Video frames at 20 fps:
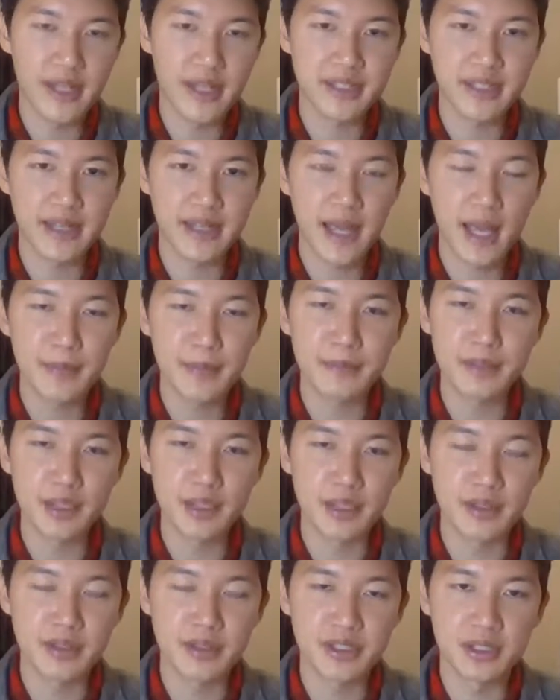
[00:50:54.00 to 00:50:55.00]
is that
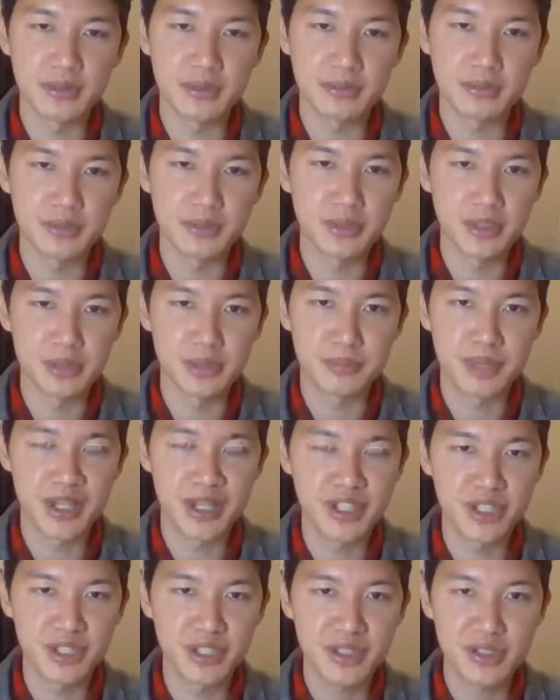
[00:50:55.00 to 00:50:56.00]
happening? Is it
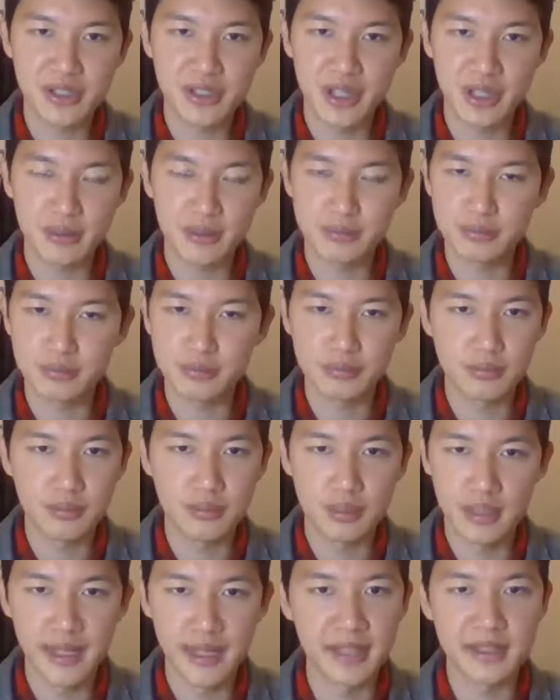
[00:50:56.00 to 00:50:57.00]
prejudice? Like,
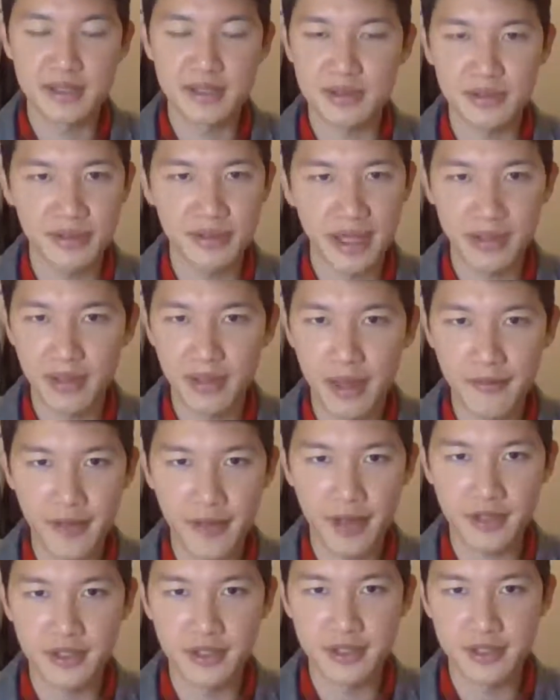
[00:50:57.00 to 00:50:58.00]
yes, like that
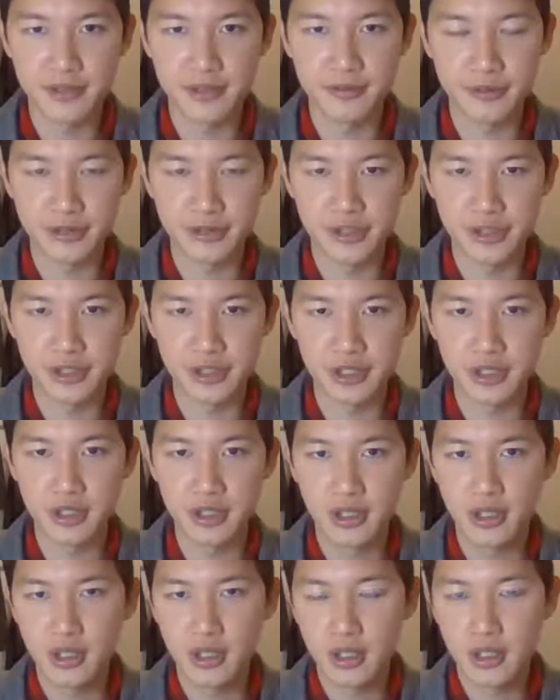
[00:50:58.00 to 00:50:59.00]
factors in for sure.
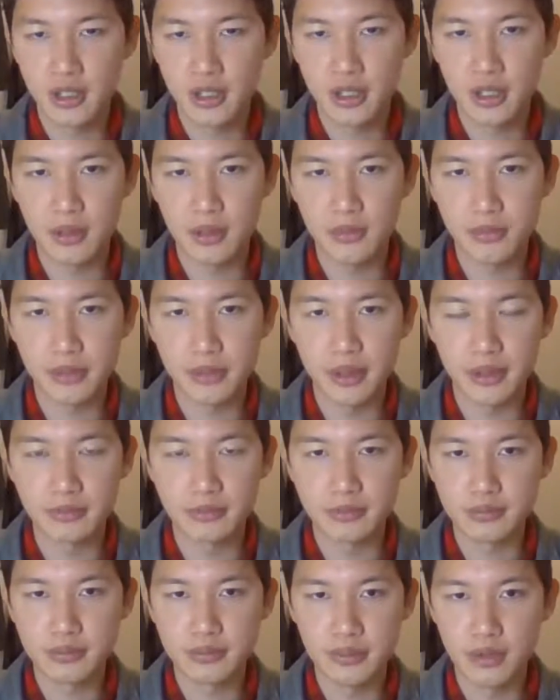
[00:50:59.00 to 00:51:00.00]
But
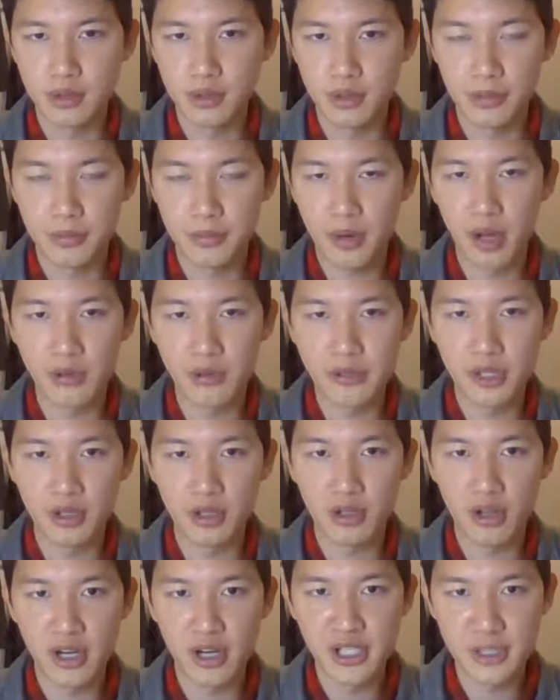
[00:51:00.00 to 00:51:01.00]
probably a
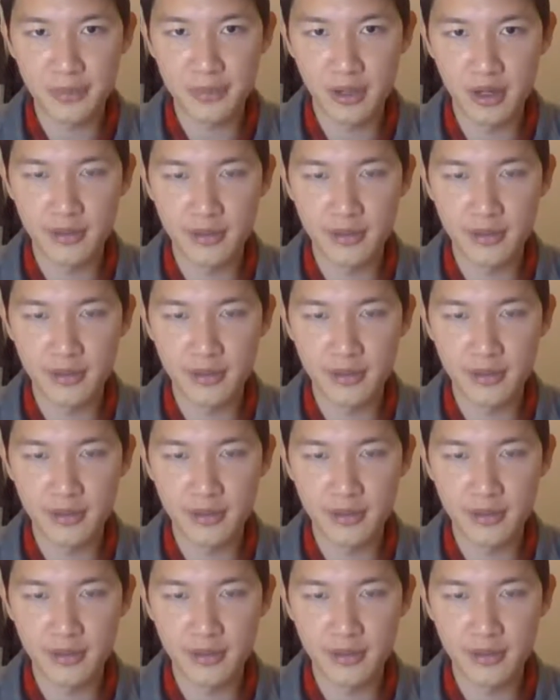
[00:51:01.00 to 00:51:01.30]
large part